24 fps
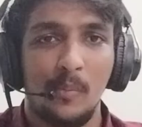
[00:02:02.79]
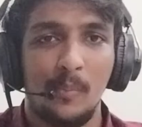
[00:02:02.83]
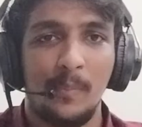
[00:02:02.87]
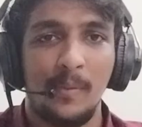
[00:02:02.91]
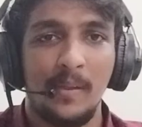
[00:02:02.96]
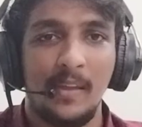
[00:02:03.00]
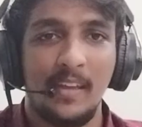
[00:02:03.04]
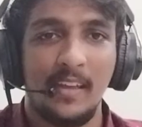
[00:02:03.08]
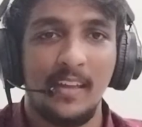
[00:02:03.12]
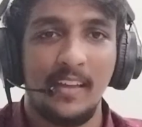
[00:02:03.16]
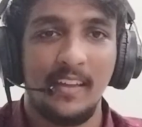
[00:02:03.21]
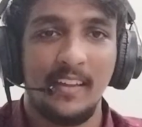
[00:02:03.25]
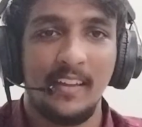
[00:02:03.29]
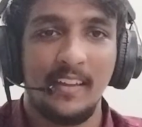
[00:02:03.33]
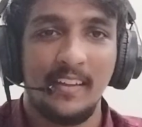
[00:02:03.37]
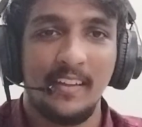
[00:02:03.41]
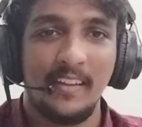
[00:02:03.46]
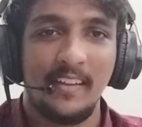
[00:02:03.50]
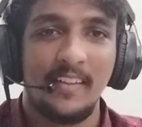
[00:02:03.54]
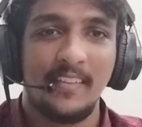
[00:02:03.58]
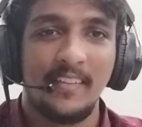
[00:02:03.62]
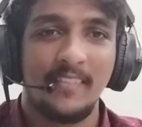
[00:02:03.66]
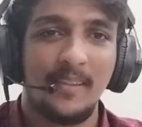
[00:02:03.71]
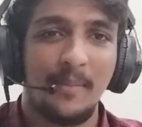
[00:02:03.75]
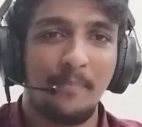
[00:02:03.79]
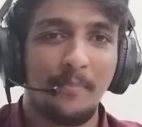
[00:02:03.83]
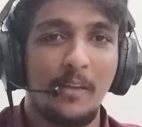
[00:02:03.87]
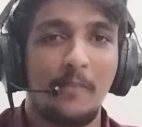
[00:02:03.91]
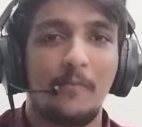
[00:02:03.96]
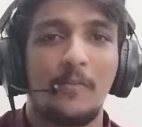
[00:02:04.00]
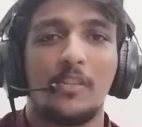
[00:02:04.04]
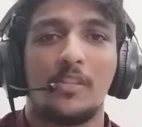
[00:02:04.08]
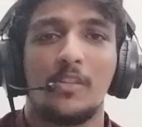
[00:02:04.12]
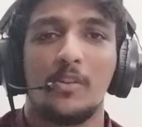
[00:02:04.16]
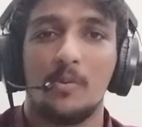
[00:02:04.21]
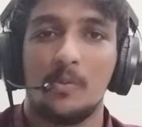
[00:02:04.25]
will be
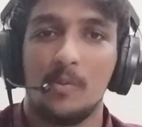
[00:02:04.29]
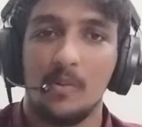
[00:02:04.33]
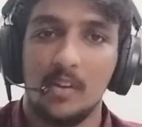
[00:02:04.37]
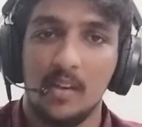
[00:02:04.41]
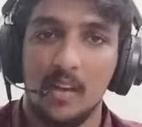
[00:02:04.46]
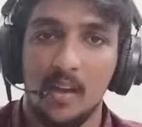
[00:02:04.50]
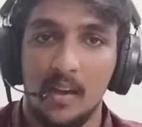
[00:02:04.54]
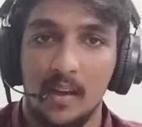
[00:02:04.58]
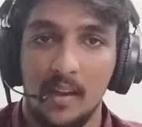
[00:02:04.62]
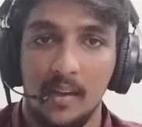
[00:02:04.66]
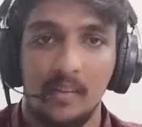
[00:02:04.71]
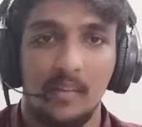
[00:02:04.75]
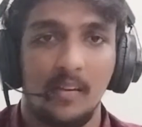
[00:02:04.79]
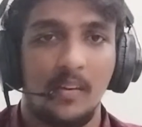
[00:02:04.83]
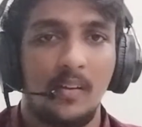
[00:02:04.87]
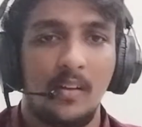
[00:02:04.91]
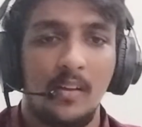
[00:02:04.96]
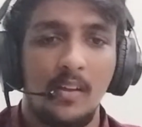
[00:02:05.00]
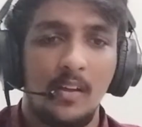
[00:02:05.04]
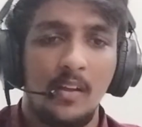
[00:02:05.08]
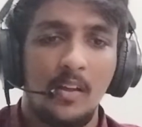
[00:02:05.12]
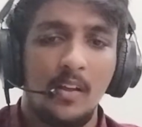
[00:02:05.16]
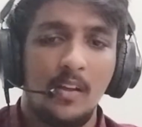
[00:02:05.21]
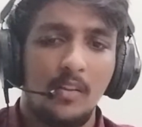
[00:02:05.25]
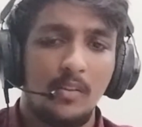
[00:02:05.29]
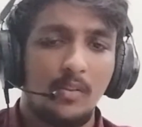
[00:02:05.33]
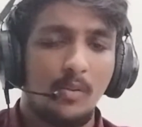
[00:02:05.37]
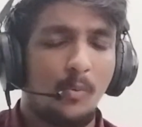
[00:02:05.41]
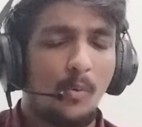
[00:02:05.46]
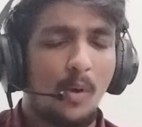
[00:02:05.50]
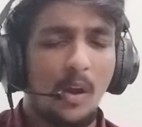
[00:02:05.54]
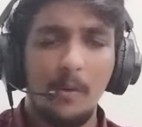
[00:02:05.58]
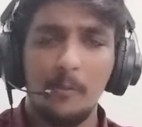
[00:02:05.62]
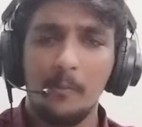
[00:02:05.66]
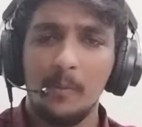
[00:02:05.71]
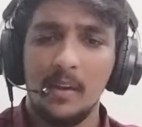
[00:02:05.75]
something which you could connect. So
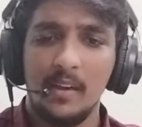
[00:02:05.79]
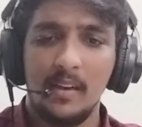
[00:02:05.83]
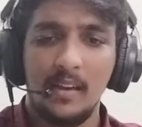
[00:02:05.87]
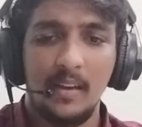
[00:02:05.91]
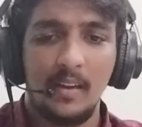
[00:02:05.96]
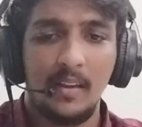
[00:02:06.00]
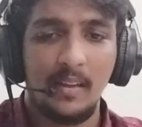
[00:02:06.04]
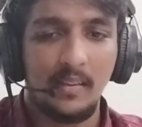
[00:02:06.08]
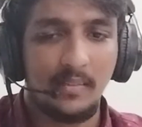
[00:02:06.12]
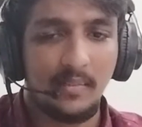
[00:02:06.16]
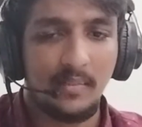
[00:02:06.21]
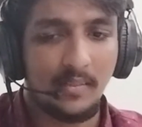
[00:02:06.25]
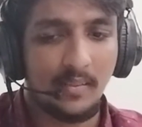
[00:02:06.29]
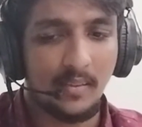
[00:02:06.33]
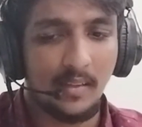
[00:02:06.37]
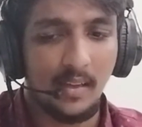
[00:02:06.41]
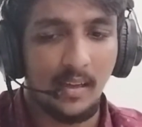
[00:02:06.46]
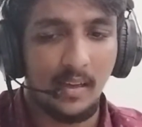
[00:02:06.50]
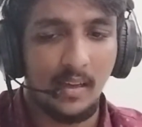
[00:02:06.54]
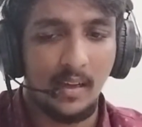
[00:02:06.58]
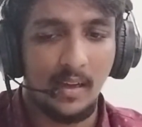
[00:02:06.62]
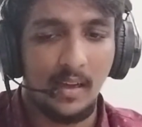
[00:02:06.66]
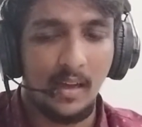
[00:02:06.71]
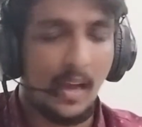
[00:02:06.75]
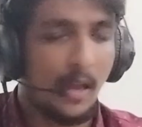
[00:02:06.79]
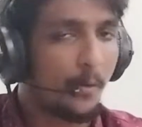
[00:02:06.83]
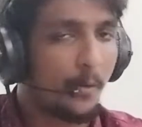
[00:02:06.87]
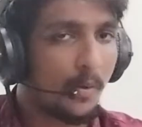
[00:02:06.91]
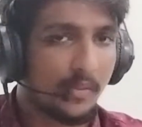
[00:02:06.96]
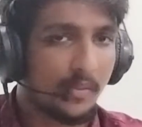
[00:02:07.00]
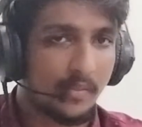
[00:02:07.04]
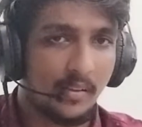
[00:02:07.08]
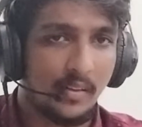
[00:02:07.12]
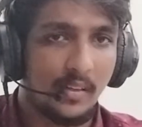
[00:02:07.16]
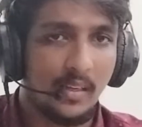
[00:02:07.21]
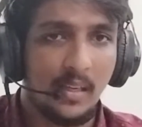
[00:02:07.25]
what we did is, I
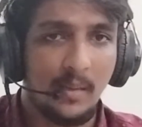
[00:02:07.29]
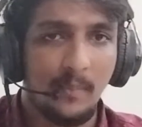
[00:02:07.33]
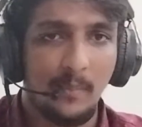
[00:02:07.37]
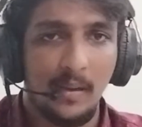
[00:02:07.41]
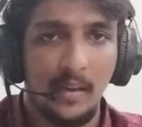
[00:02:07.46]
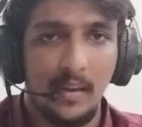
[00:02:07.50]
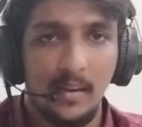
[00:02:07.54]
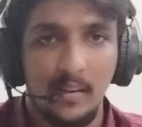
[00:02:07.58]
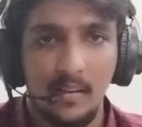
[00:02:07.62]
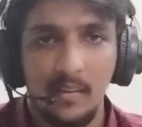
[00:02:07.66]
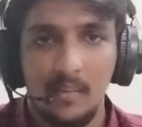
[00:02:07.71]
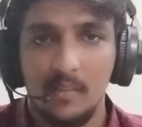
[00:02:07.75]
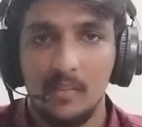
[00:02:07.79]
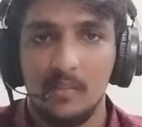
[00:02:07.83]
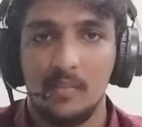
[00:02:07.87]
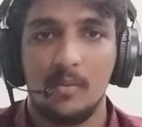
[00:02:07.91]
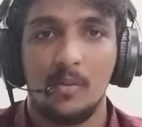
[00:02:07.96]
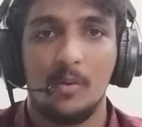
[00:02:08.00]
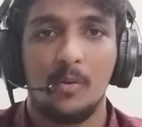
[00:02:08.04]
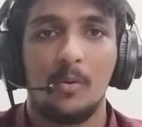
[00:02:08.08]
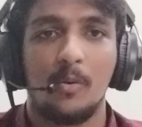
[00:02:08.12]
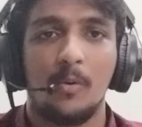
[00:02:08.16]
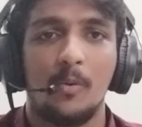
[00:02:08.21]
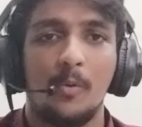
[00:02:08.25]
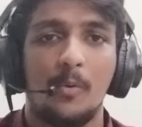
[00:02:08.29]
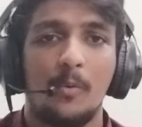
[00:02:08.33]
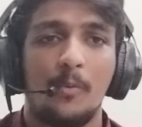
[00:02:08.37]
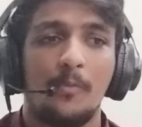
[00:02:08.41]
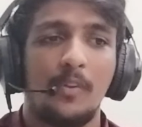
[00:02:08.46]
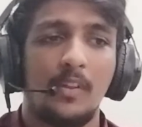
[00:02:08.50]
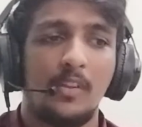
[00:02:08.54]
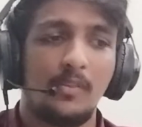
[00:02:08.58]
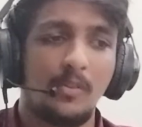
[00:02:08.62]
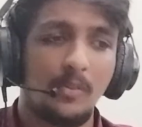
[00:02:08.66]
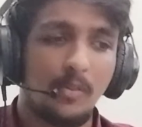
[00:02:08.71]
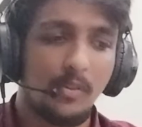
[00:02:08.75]
was the team leader. So
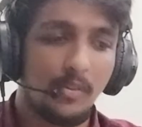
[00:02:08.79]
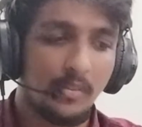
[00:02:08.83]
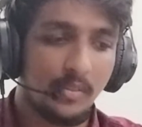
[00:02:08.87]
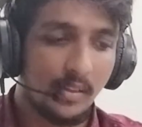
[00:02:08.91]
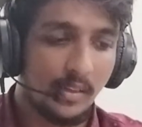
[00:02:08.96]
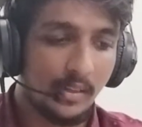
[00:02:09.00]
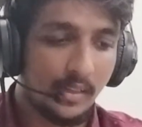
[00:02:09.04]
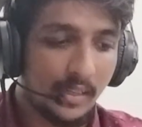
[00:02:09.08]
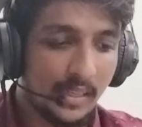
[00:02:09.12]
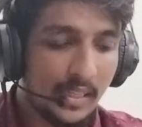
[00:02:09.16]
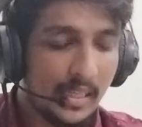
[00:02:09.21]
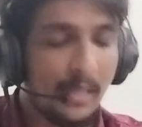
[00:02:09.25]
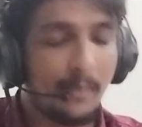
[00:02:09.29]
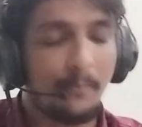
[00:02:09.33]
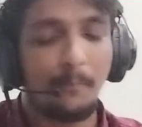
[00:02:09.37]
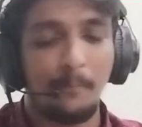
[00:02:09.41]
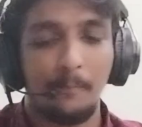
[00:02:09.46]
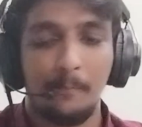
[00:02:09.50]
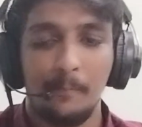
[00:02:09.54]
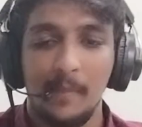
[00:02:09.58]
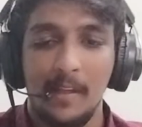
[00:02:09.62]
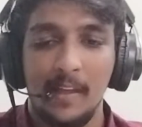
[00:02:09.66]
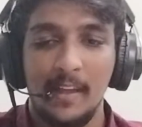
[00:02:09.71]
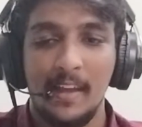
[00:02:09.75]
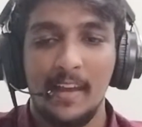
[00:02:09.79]
we chose a team